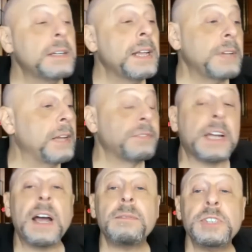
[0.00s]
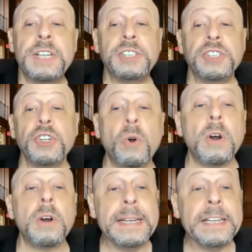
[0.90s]
If the conversation they're
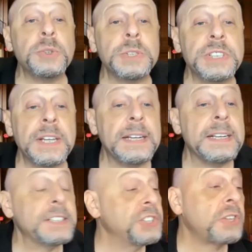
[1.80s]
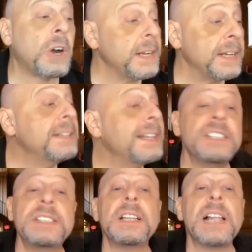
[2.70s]
already interested in has started, they
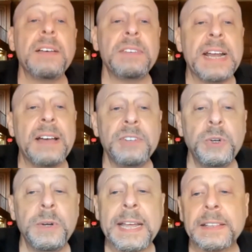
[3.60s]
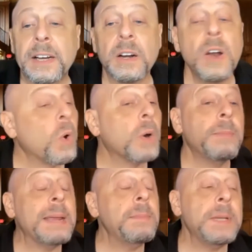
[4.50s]
still have an avenue to get there. Or
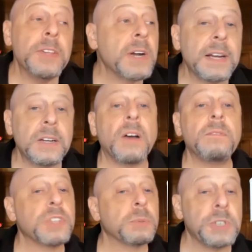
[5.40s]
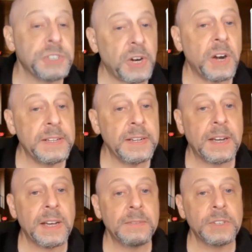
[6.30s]
maybe they're not comfortable starting a
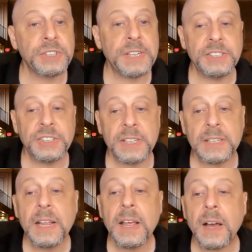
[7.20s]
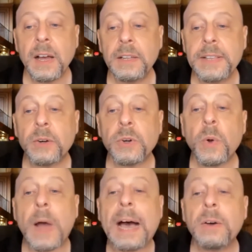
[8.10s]
conversation. They don't know
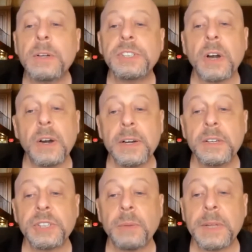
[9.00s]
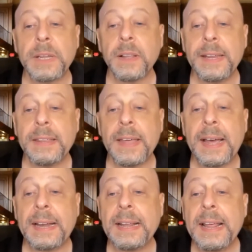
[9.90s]
how to start it or something like that.